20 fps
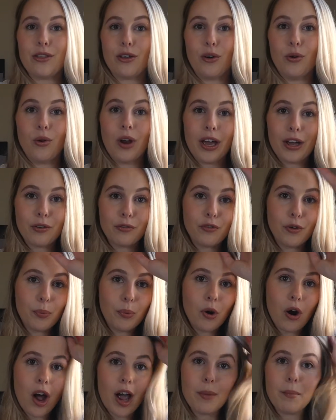though, like for
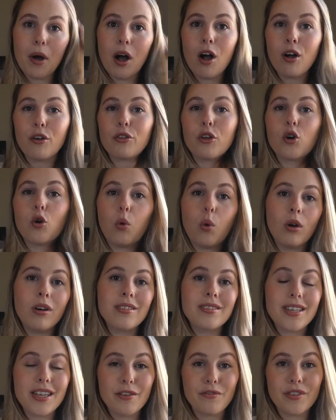Primark, the
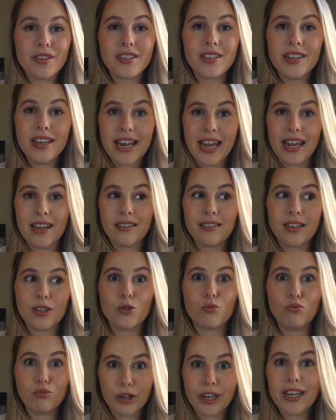quality of this knit
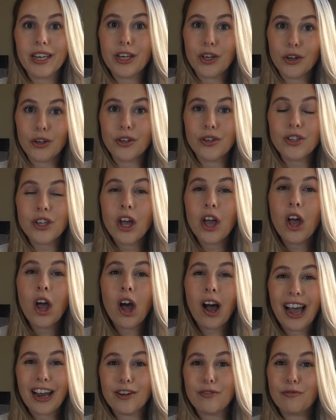is really good.
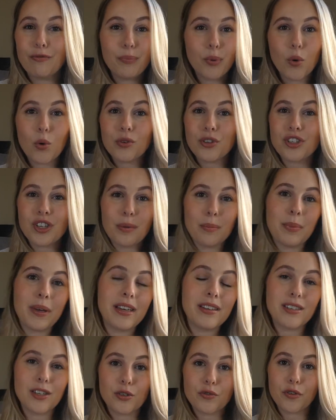I've bought some
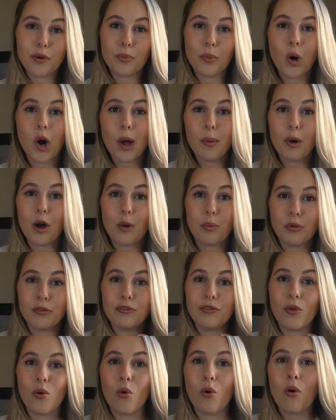pieces from Primark
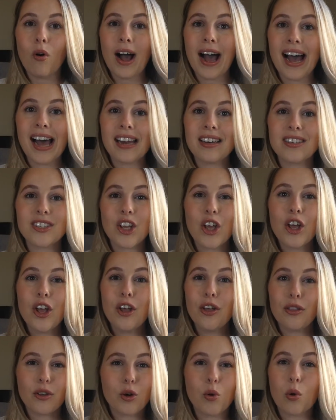before and
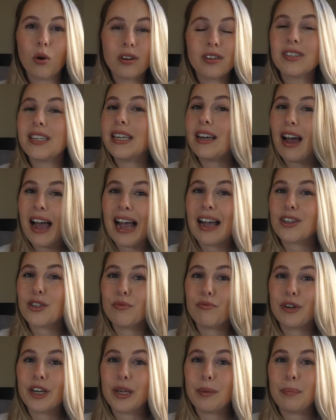the quality like
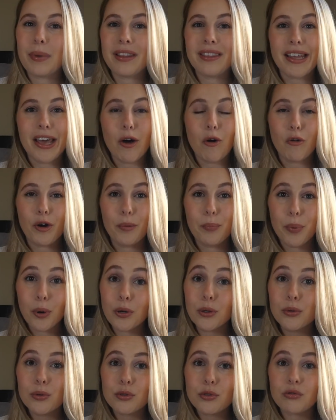hasn't really been there, or it
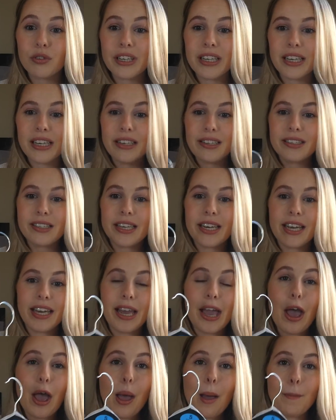pulls really
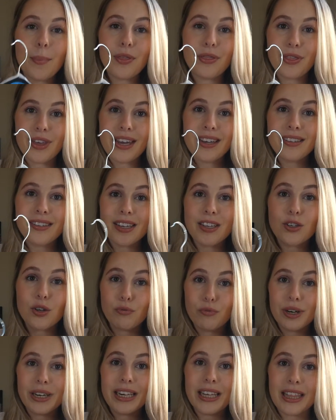easily, but this is
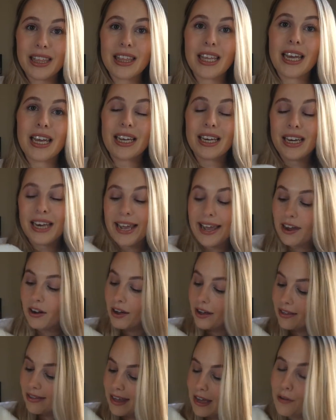a really thick knit, and
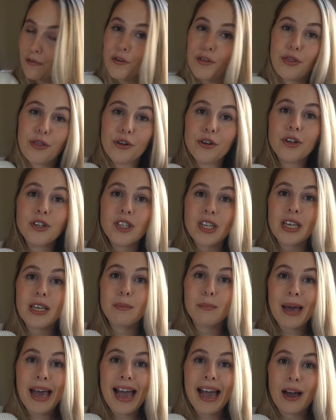I think for
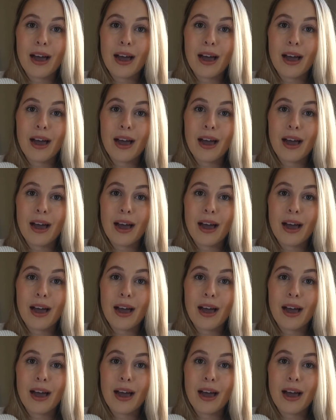£13,